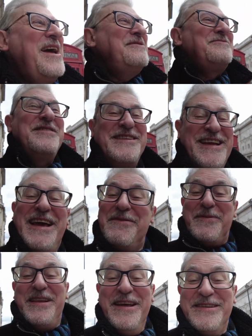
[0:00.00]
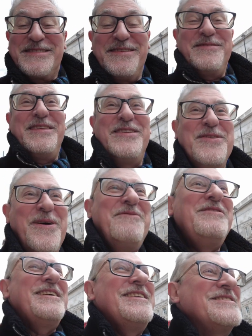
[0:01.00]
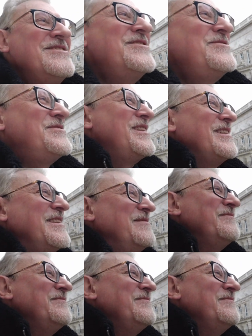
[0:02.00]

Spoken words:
every day we learn something new. Every day is a new day.